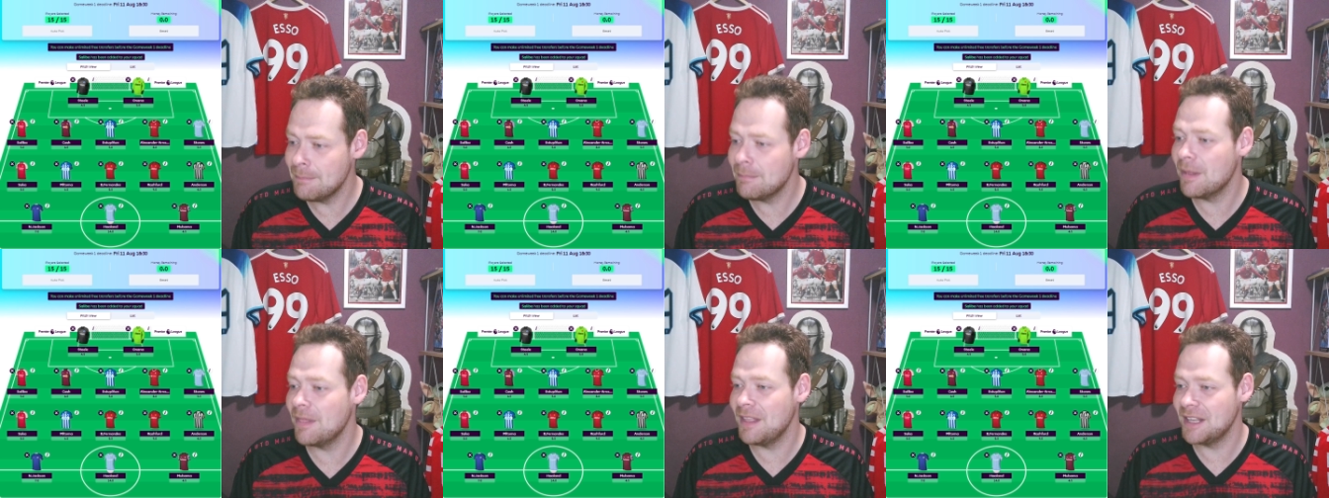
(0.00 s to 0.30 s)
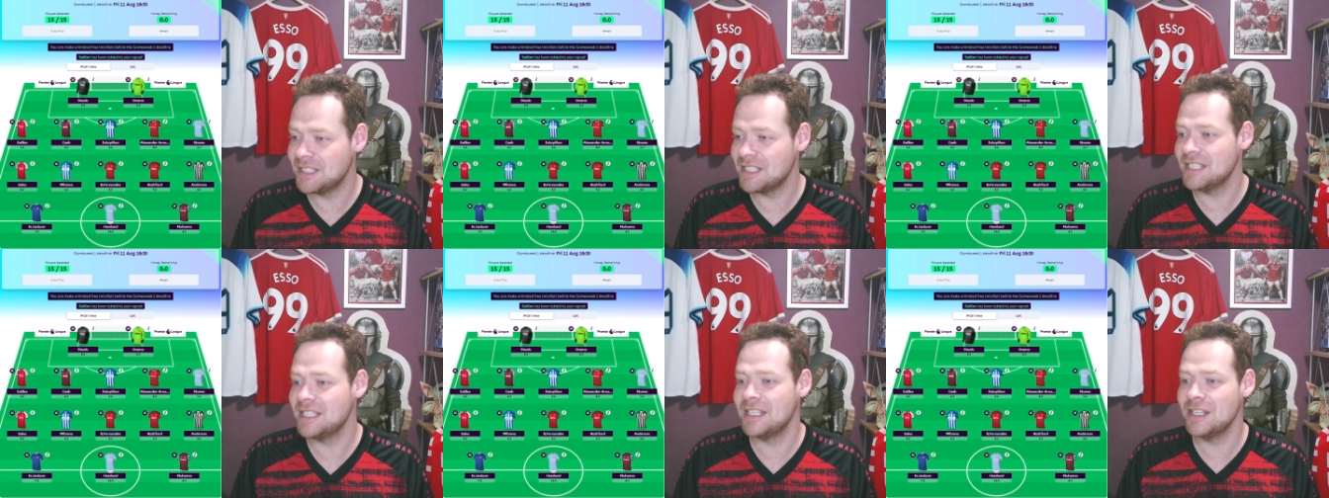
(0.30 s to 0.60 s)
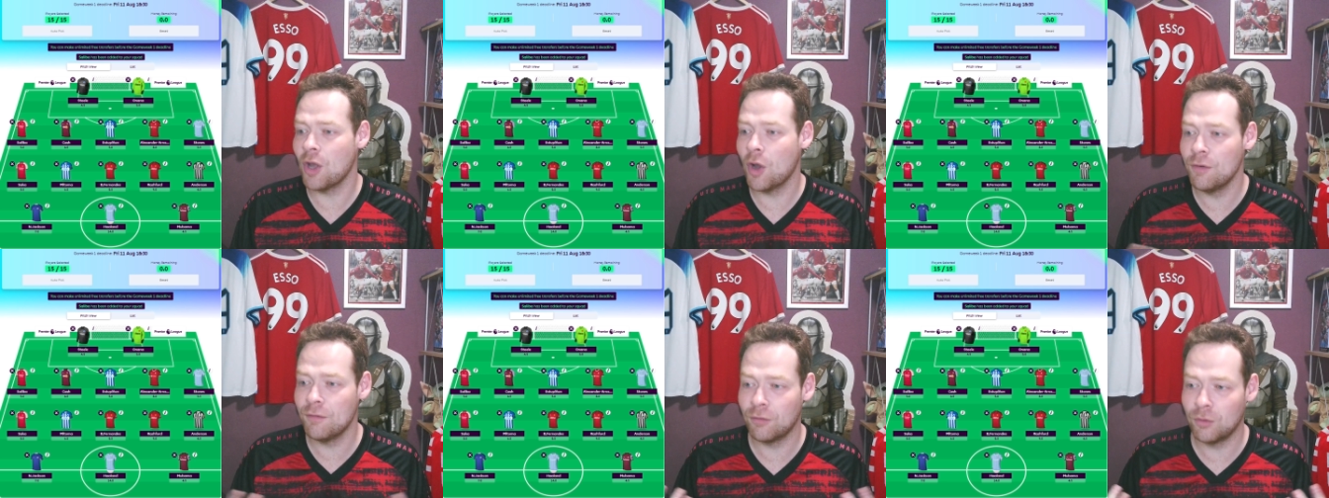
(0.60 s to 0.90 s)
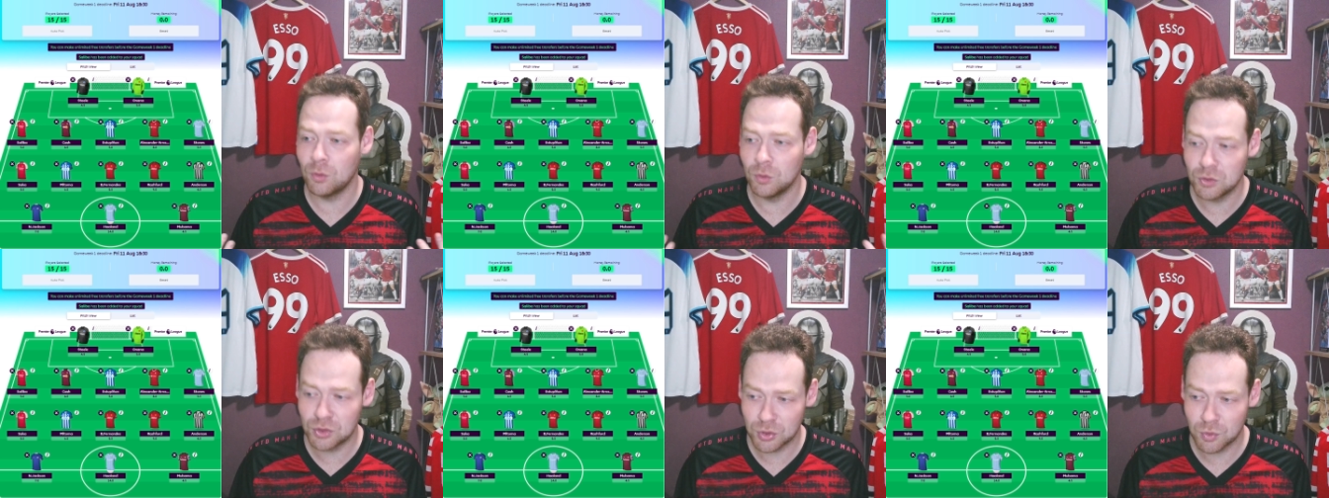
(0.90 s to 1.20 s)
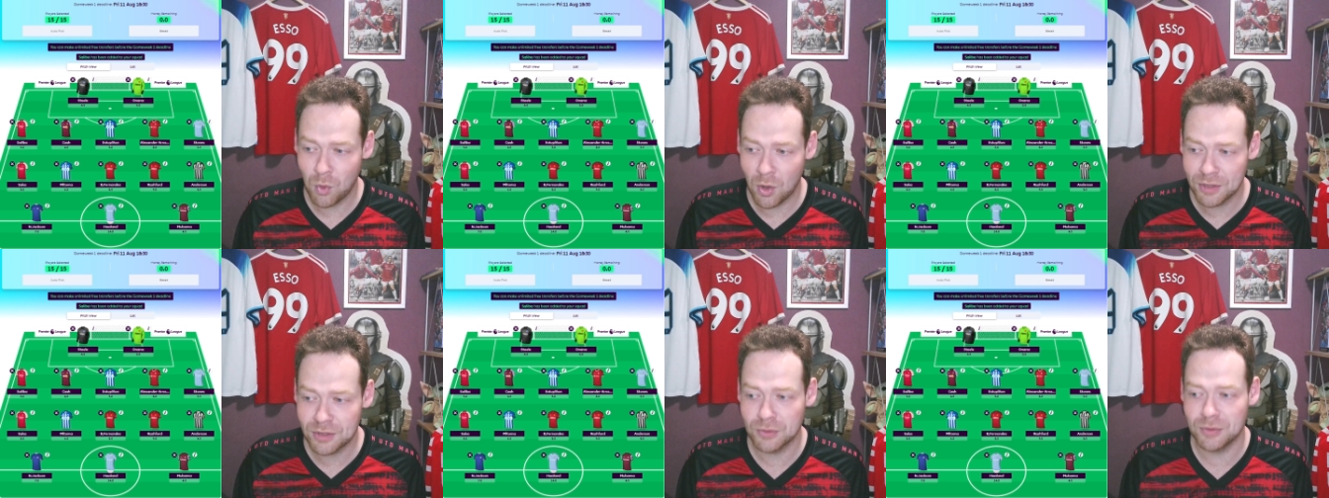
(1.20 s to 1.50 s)
but this is the overall
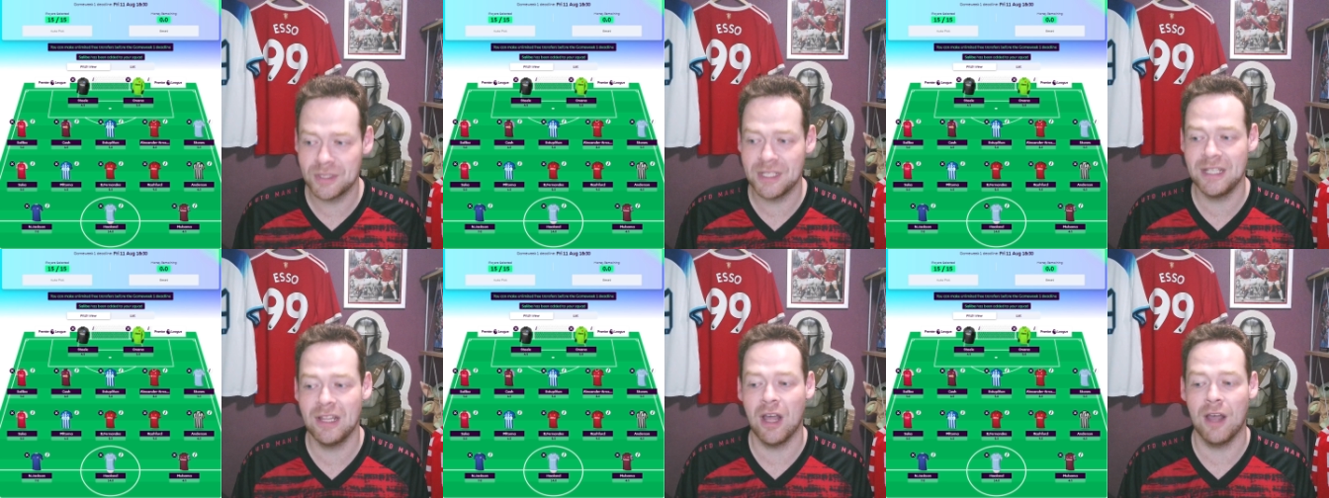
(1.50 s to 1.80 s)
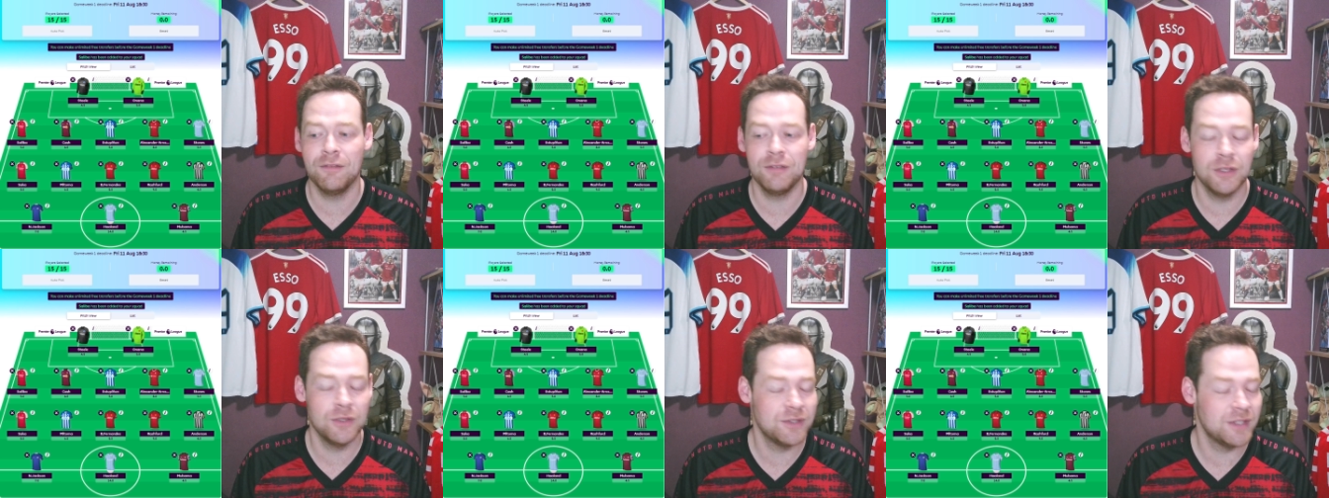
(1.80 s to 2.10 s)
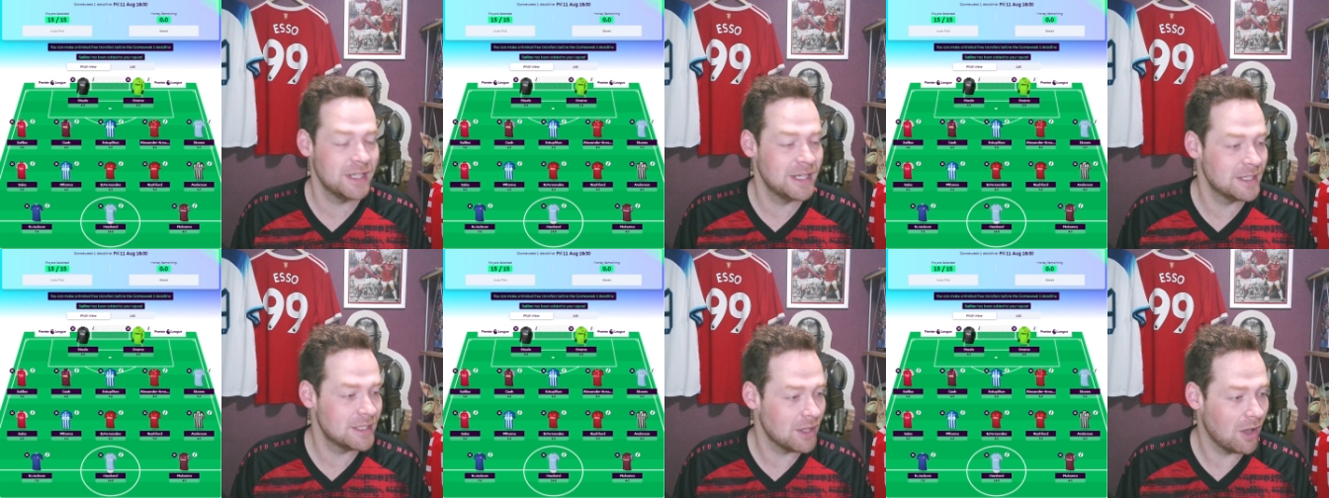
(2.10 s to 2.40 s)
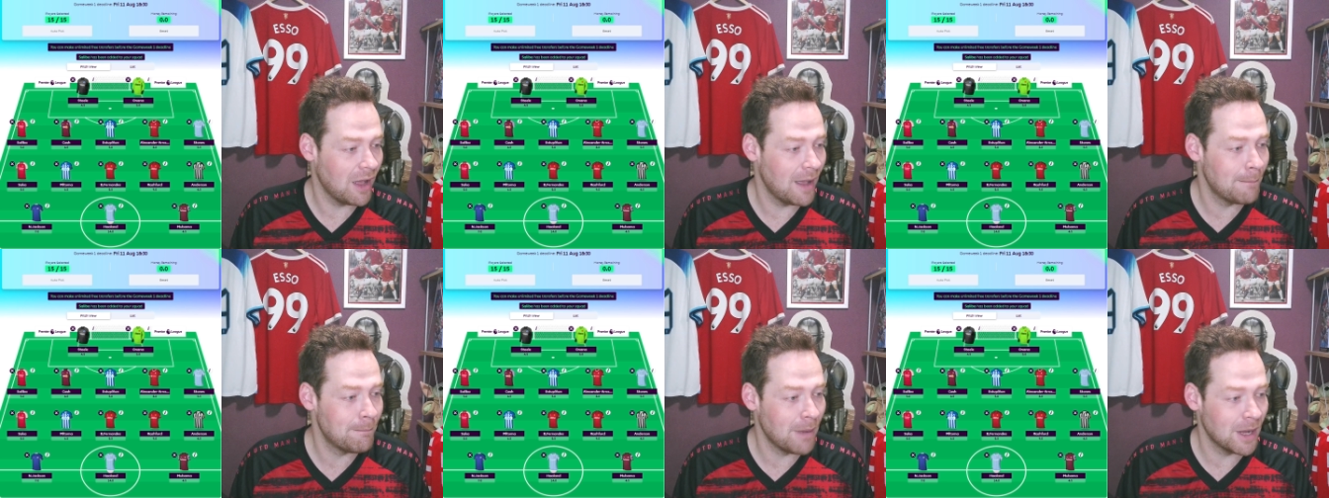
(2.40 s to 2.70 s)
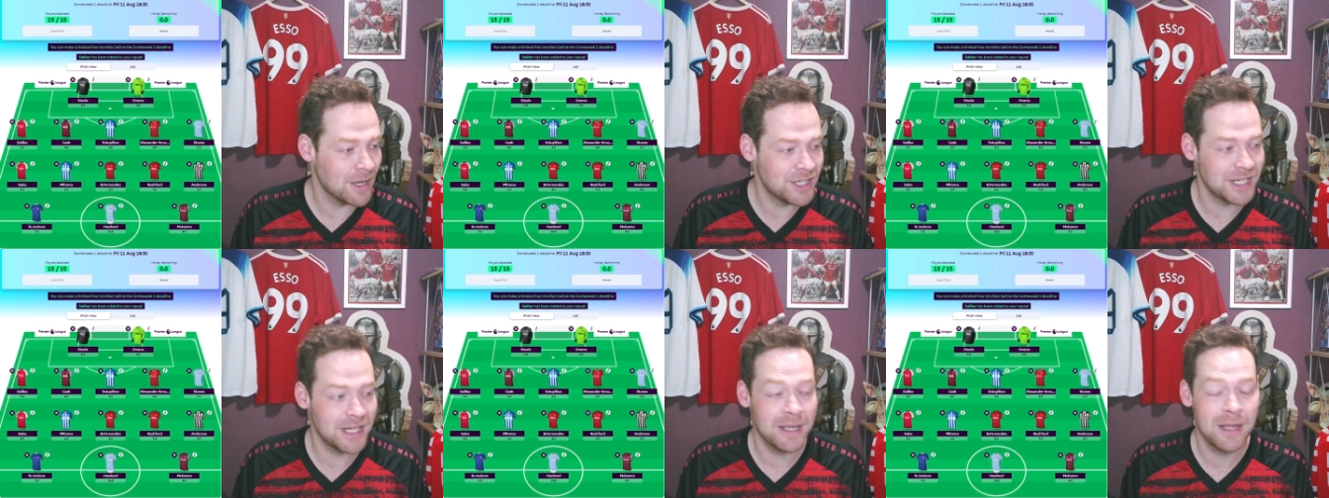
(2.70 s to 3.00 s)
squad. You'll see that I've used the entire
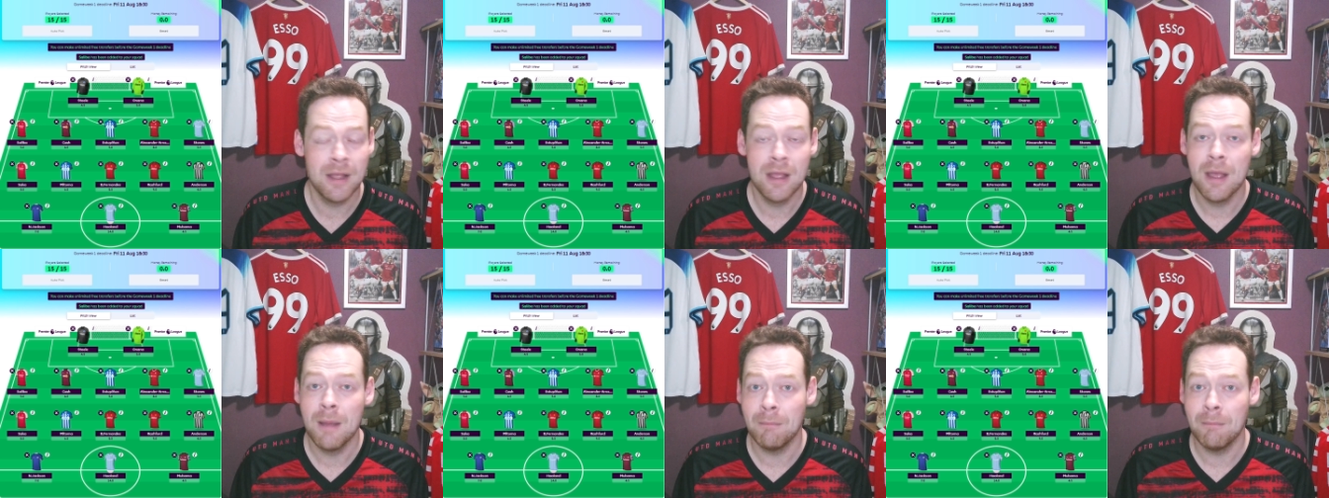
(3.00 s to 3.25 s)
budget.